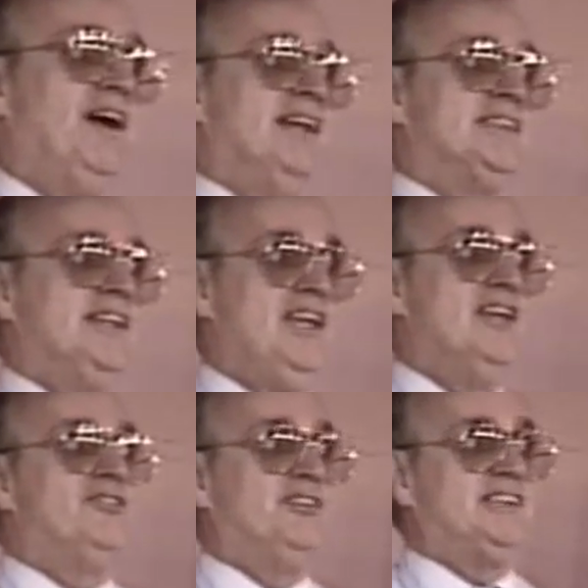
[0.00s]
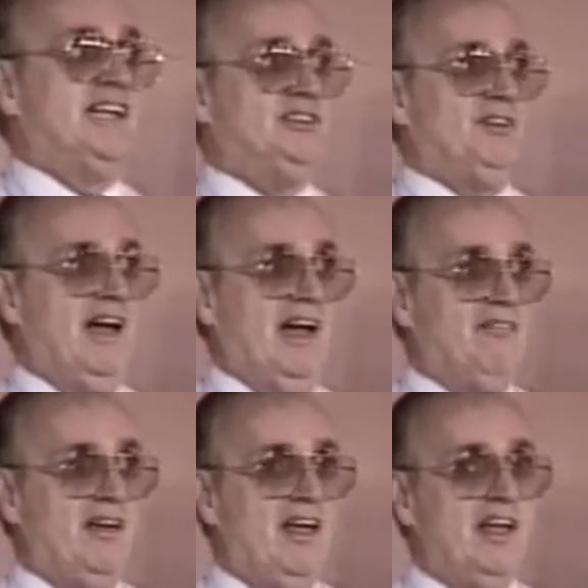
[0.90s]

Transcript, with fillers: you ask and the interest that you have.